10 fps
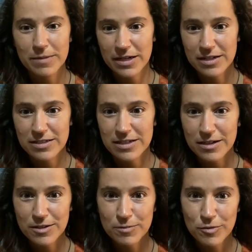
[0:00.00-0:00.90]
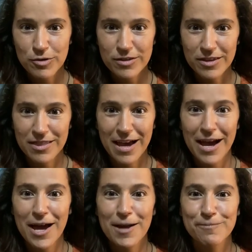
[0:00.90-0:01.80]
I'm not going to tell you more than
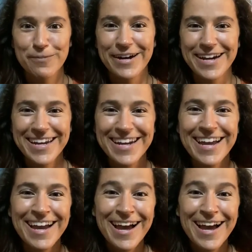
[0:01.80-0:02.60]
that, but